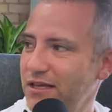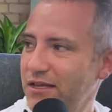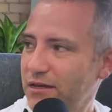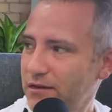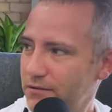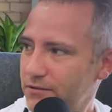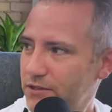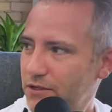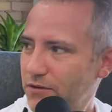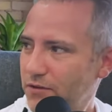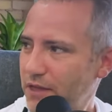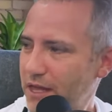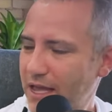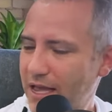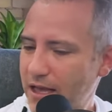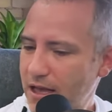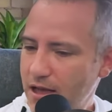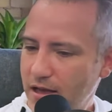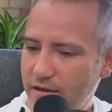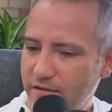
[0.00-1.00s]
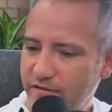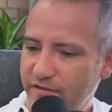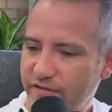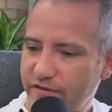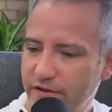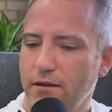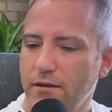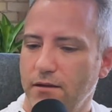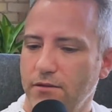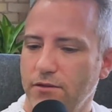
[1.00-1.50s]
So they have,
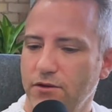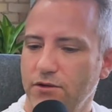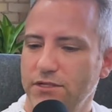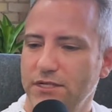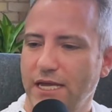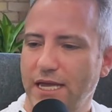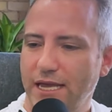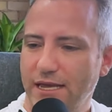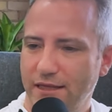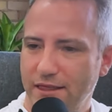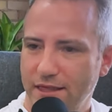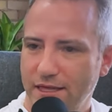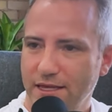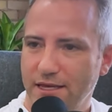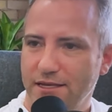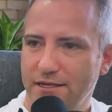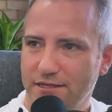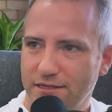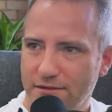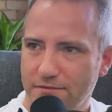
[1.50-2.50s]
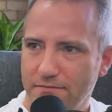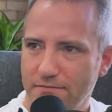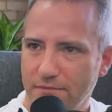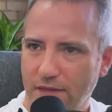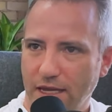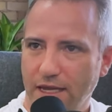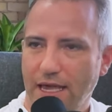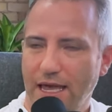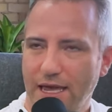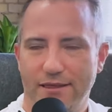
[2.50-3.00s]
there's atheism,
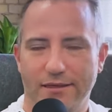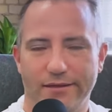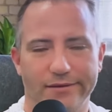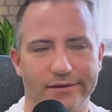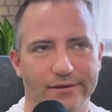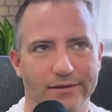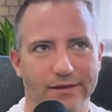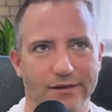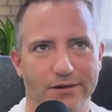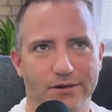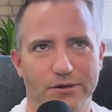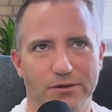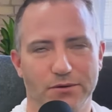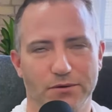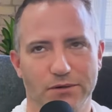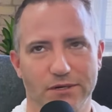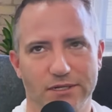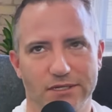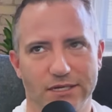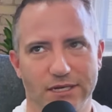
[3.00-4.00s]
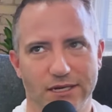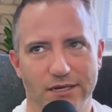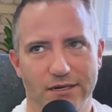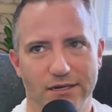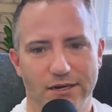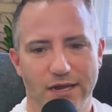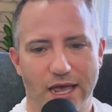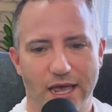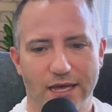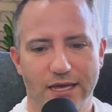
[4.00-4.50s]
like eighth, I don't know, what is it?
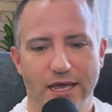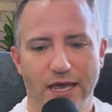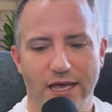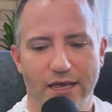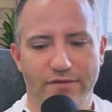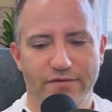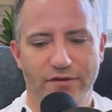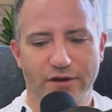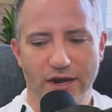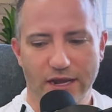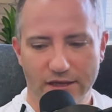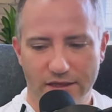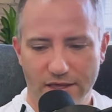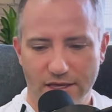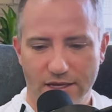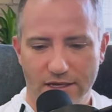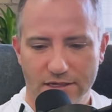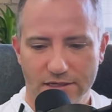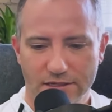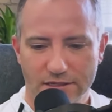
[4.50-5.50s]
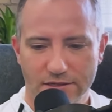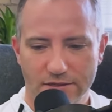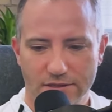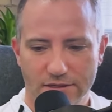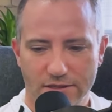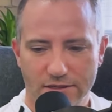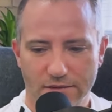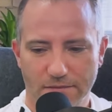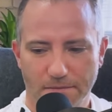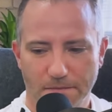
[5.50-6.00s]
A A for
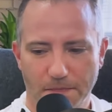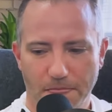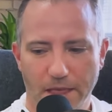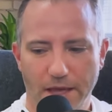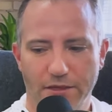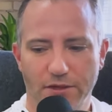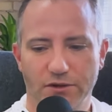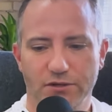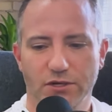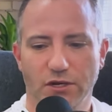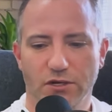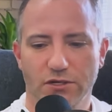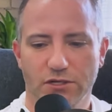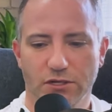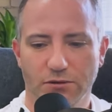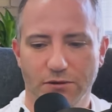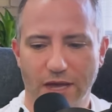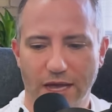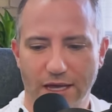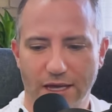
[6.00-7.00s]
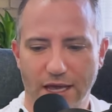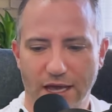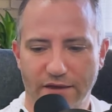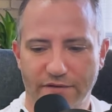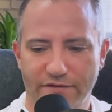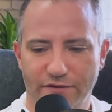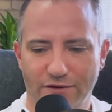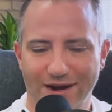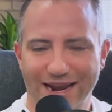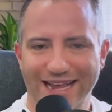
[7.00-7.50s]
atheists. Mm. And there's also A A
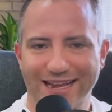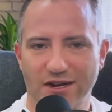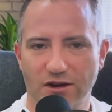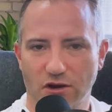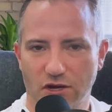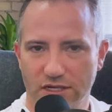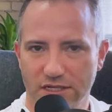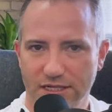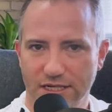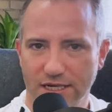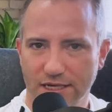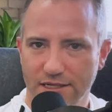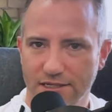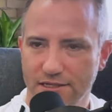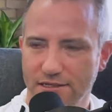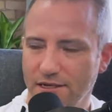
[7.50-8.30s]
for agnostics.